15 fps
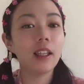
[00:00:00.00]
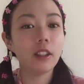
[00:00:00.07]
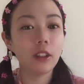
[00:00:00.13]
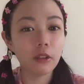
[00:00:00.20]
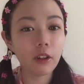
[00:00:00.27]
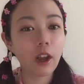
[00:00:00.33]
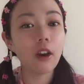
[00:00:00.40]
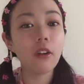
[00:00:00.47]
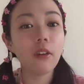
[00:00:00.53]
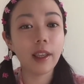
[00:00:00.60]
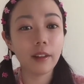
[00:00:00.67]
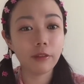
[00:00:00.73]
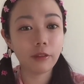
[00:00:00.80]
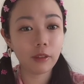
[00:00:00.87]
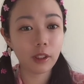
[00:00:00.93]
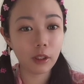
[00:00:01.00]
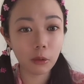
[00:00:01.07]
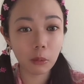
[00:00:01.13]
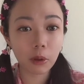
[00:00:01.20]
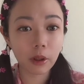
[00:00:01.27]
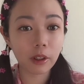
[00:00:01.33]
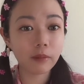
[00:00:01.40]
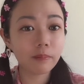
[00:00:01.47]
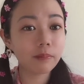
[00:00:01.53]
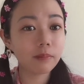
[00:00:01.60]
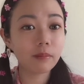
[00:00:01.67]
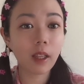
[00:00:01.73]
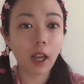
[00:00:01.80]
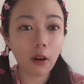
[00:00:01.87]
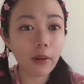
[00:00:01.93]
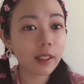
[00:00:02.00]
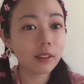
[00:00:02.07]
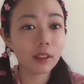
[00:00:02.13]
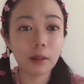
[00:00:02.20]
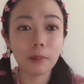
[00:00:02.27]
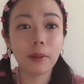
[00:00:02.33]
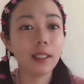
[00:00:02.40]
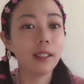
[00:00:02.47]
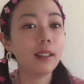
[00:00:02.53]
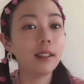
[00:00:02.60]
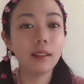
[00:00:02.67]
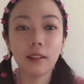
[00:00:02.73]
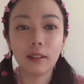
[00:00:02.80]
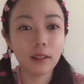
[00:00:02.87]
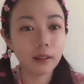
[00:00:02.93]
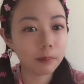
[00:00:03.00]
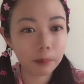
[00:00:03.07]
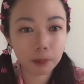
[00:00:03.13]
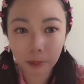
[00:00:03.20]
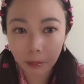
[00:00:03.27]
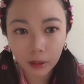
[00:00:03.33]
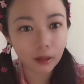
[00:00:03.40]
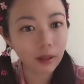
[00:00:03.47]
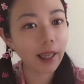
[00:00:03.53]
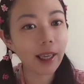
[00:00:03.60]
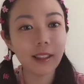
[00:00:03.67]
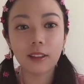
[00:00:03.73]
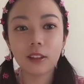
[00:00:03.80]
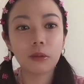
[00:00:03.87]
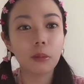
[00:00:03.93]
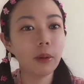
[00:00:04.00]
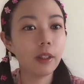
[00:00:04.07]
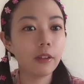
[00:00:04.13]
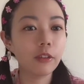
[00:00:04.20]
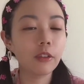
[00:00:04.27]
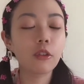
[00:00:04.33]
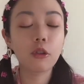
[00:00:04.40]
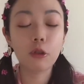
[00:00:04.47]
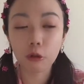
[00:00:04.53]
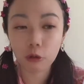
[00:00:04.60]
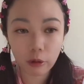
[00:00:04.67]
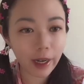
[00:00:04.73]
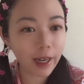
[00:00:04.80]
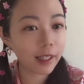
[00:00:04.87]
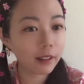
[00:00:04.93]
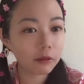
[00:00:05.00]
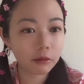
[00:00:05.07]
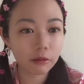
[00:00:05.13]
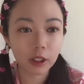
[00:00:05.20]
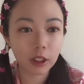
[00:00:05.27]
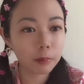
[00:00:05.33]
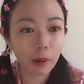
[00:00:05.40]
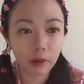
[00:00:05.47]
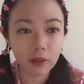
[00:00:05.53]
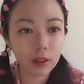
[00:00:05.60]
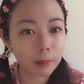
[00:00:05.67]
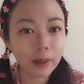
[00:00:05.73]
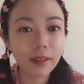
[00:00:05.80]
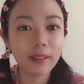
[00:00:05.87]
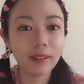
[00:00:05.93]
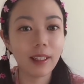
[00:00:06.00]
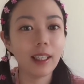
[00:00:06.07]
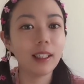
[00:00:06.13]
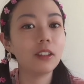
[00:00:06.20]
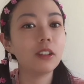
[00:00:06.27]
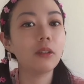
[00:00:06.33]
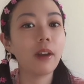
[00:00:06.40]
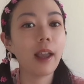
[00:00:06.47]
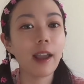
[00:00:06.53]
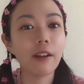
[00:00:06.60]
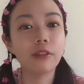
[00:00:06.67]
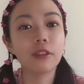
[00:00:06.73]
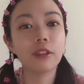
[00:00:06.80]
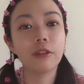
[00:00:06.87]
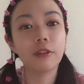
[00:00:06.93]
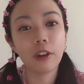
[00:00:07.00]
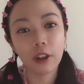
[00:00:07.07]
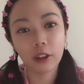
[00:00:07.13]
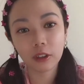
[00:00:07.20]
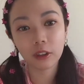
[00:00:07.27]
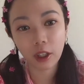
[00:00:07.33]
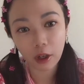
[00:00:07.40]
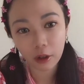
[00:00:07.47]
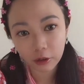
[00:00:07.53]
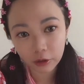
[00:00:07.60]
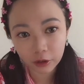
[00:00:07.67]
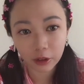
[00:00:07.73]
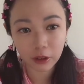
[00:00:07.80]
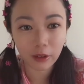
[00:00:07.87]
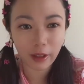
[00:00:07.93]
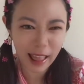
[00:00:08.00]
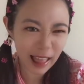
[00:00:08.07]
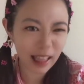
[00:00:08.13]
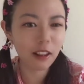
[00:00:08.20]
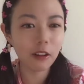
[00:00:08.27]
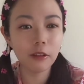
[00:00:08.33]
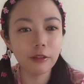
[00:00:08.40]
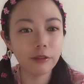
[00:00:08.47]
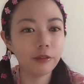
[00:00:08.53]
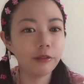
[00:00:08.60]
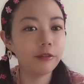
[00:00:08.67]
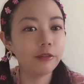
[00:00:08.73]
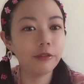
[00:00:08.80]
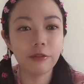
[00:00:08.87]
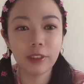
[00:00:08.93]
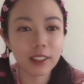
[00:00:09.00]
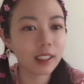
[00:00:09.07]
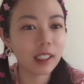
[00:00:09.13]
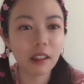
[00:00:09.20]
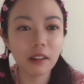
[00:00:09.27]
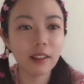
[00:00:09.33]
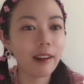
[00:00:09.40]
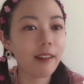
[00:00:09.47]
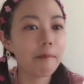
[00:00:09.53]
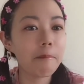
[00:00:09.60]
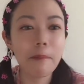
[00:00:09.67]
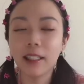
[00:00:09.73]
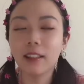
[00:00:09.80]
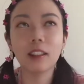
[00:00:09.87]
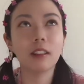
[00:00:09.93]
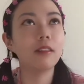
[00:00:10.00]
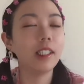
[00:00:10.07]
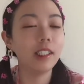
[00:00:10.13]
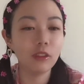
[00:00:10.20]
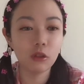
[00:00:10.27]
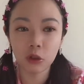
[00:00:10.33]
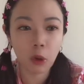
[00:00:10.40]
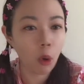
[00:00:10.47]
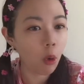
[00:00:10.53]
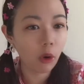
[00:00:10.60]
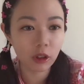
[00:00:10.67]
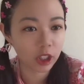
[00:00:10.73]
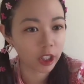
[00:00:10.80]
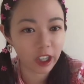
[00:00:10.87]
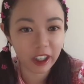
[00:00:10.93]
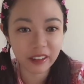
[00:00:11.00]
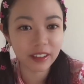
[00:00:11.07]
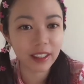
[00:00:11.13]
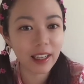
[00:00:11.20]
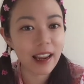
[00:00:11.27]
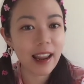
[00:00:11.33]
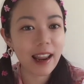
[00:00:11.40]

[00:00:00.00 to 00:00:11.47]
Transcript: You know, if you were going to be placed with great responsibilities, you have to first go through hell, physically and mentally tortured,